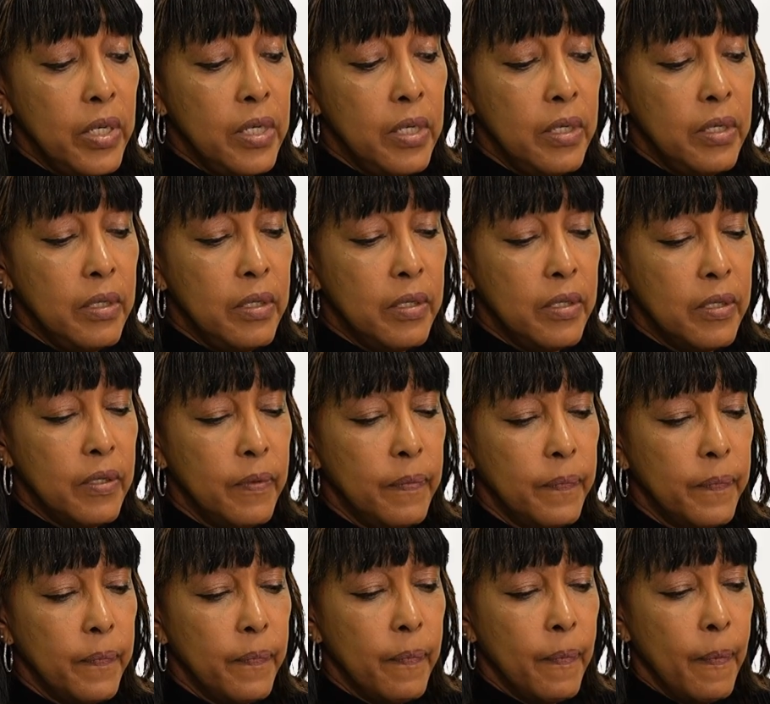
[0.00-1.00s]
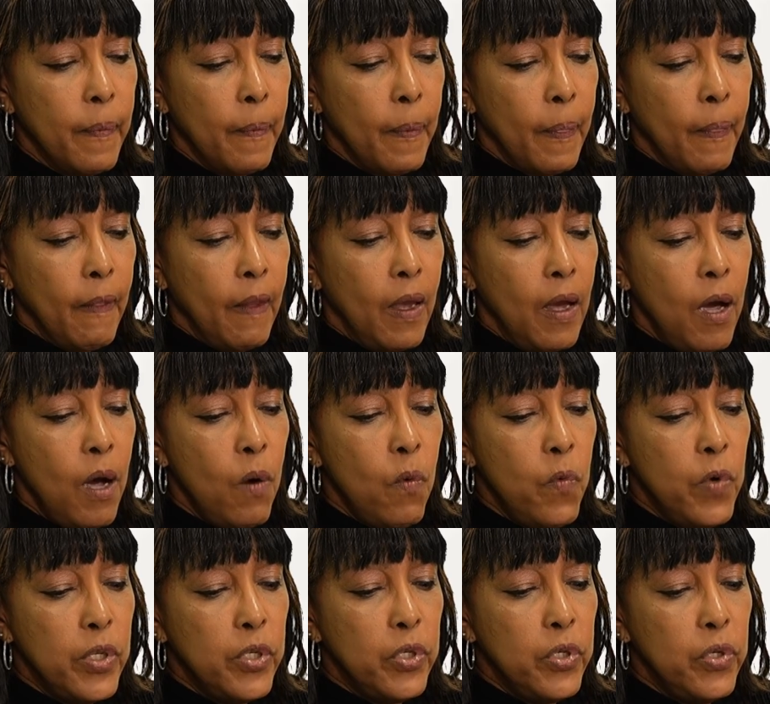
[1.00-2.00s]
is, how
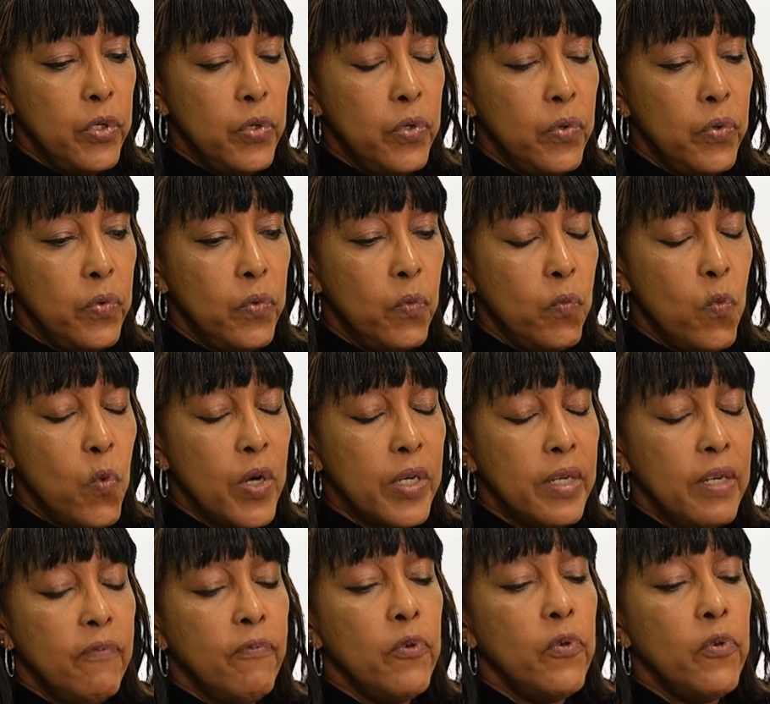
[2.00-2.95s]
would you, what if